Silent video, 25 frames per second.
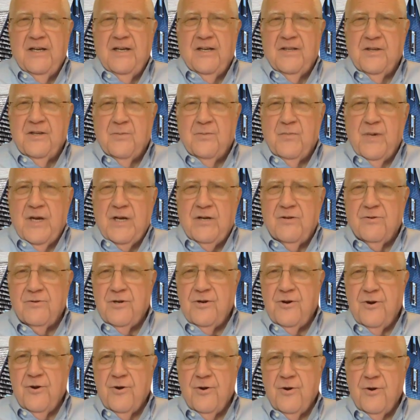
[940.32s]
the bell
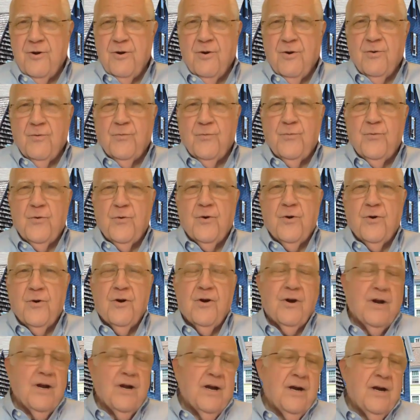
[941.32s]
curve
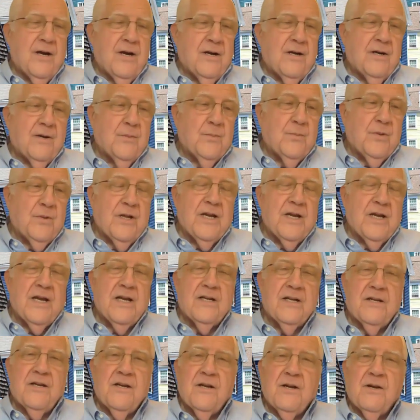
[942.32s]
for uh,
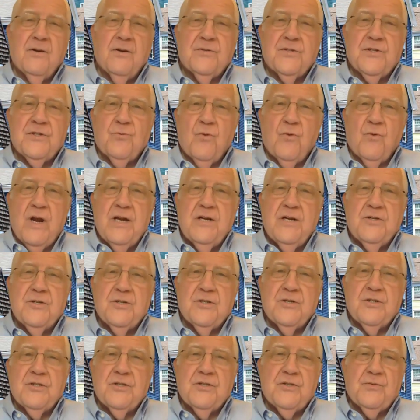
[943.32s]
planned gifts
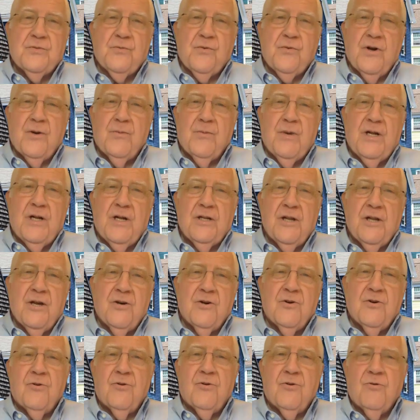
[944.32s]
ranges from a
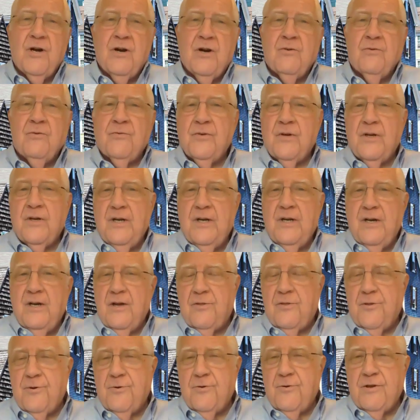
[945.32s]
low of
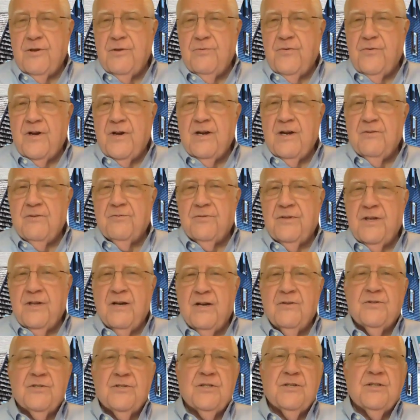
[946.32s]
thirty-five
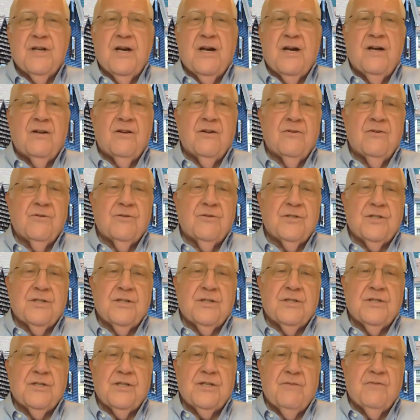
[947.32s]
thousand dollars
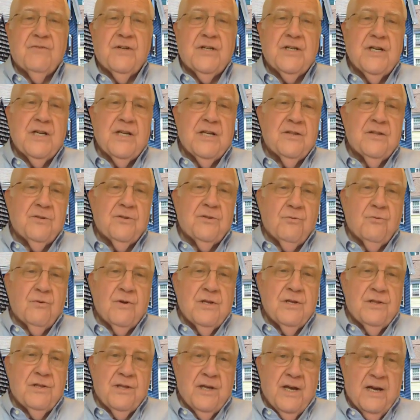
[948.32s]
to
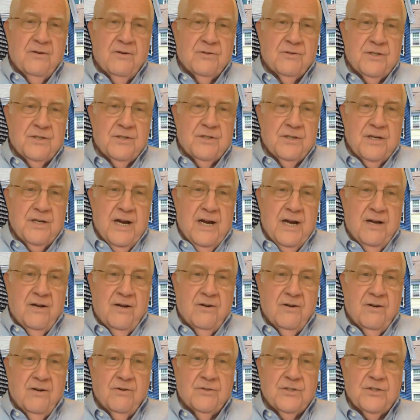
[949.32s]
seventy-three thousand
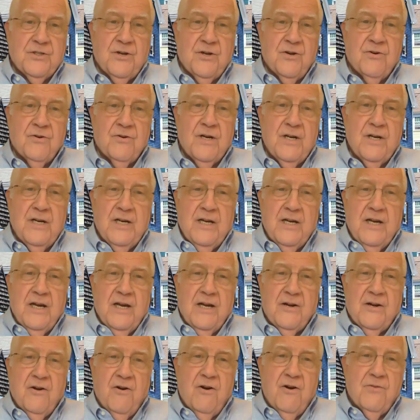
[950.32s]
dollars. So
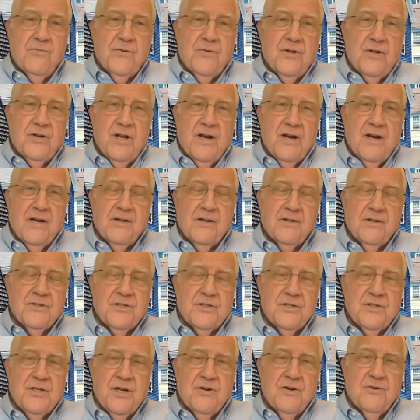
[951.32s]
an awful lot
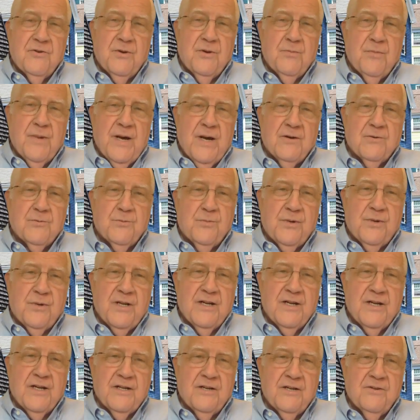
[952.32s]
is known about
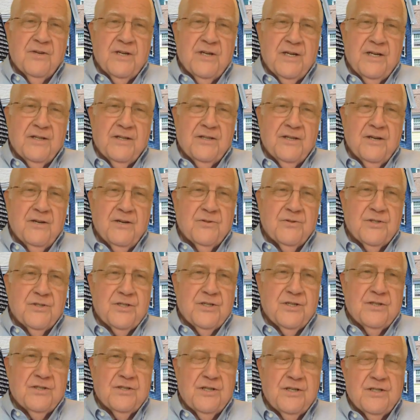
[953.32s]
planned giving in those
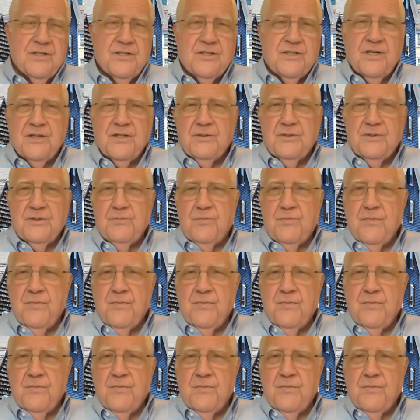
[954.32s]
statistics.